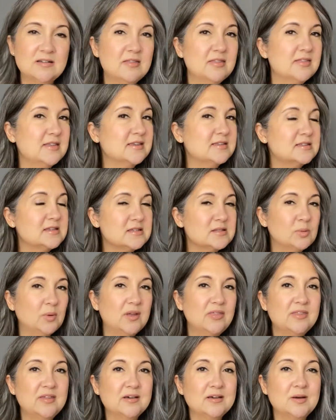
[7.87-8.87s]
This is
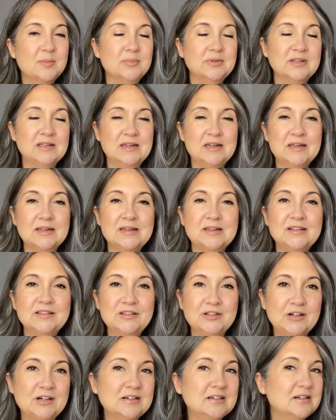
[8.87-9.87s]
what the completed
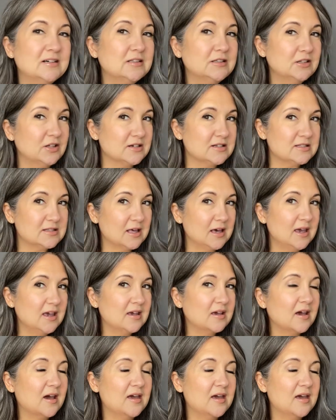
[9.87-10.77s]
look looks like.